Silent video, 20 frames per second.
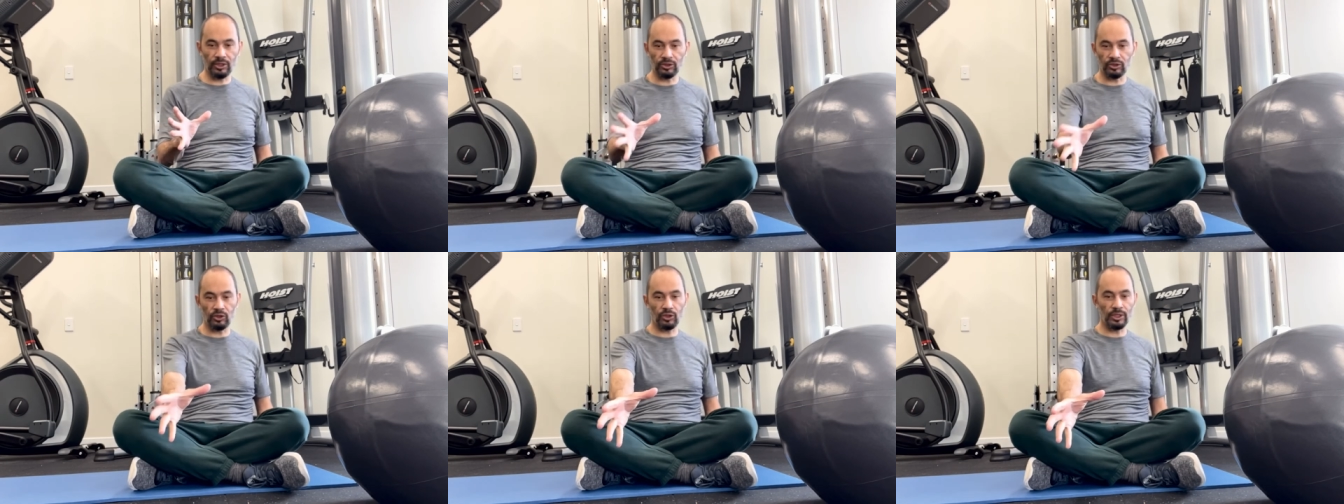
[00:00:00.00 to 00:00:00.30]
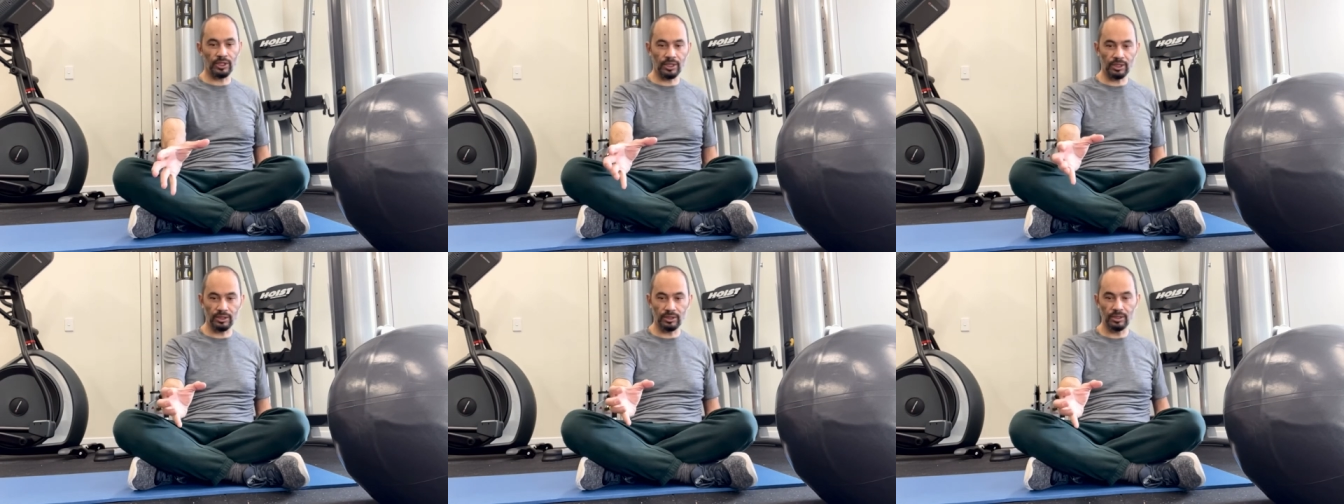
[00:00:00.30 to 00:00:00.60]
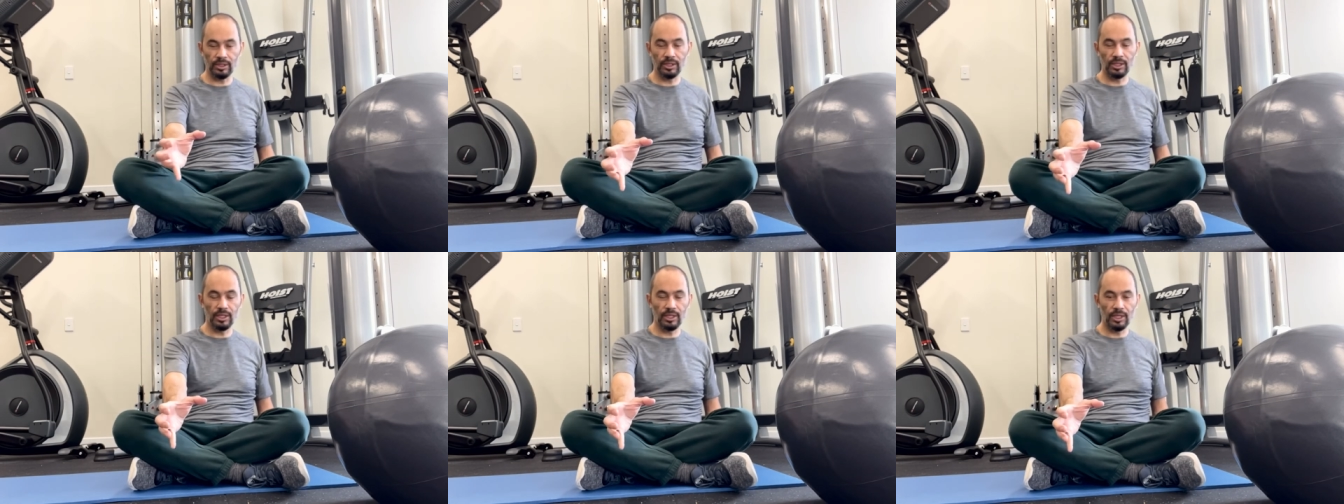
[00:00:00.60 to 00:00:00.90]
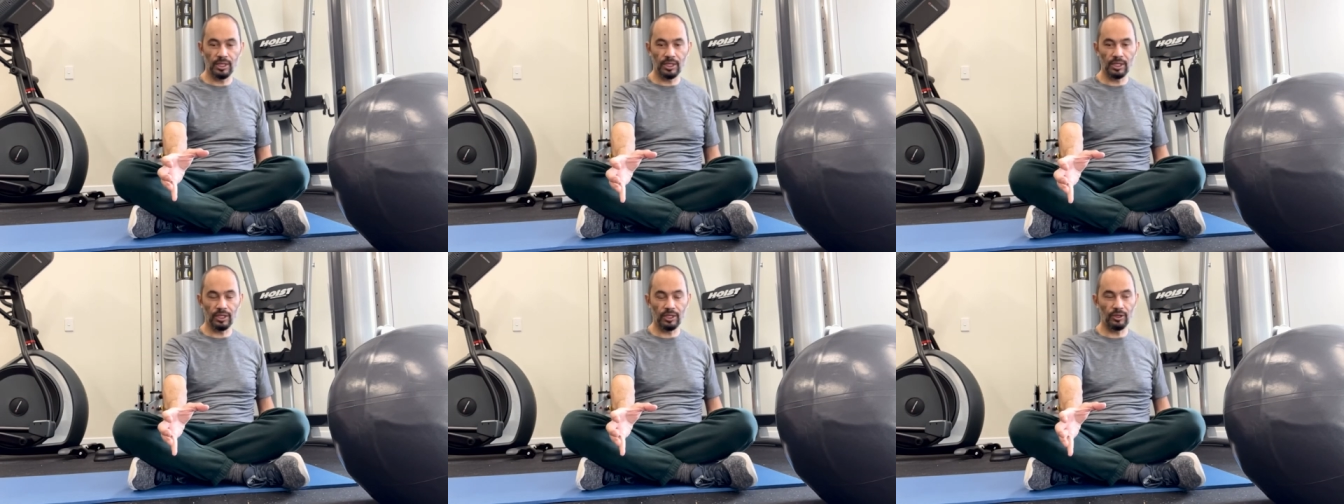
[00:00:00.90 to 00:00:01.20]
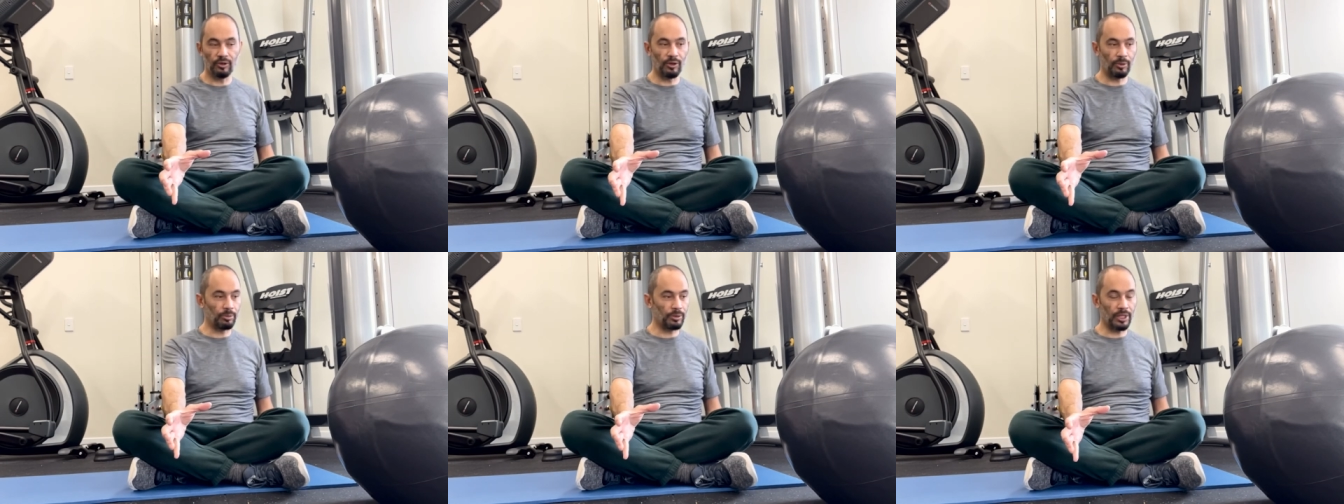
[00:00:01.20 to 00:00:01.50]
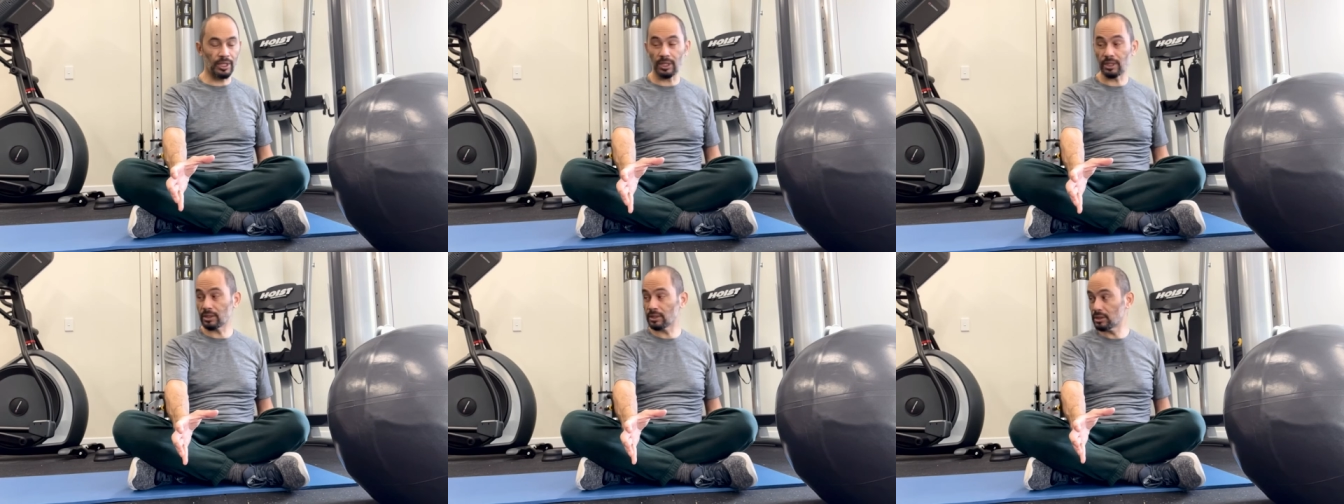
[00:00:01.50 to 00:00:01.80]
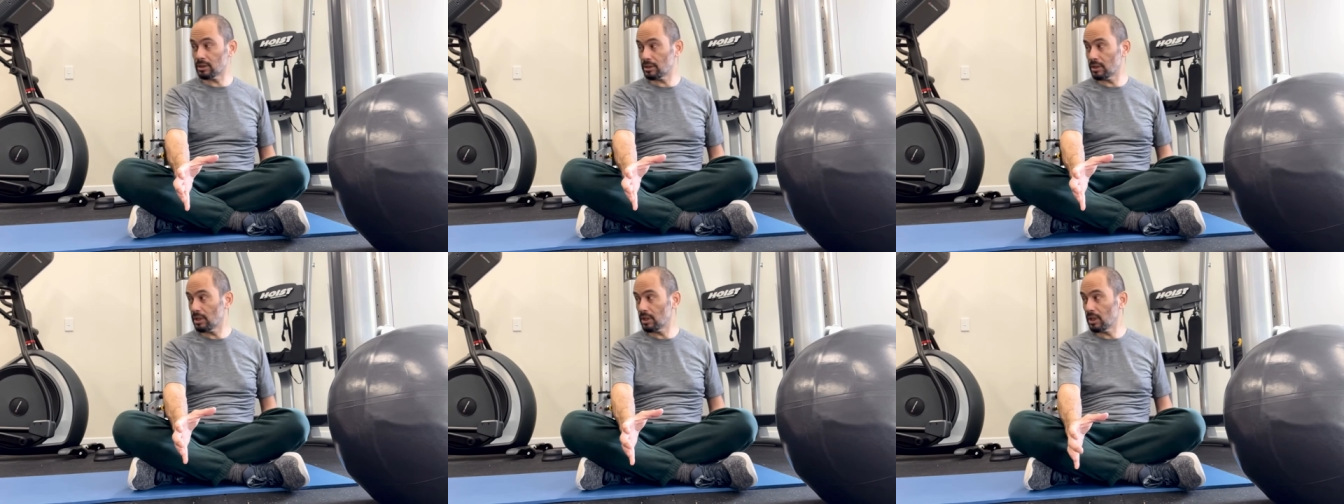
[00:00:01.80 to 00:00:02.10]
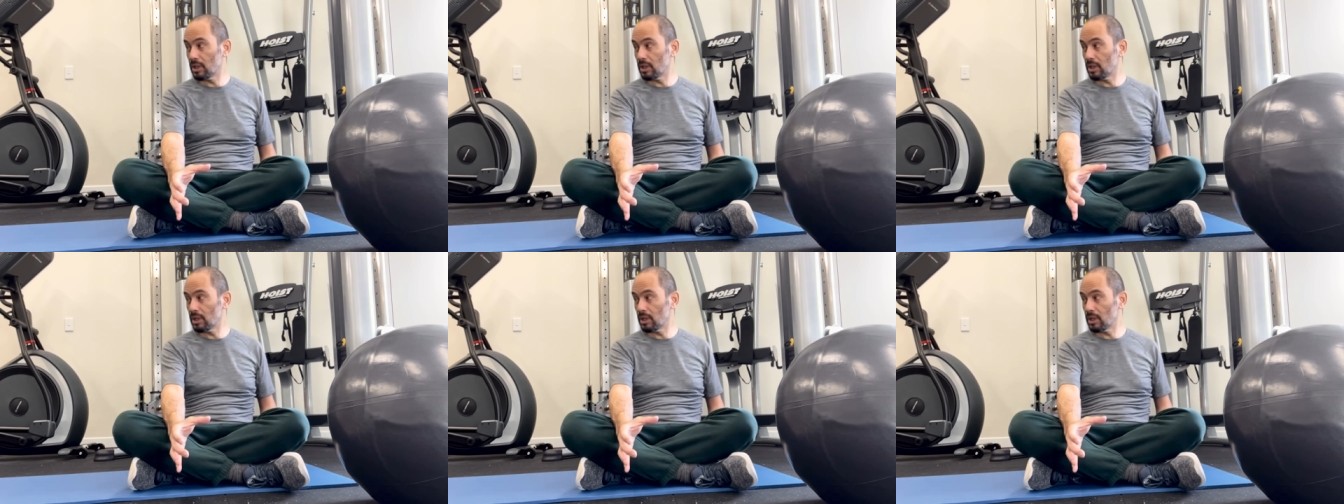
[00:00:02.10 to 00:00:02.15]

so you can grip things.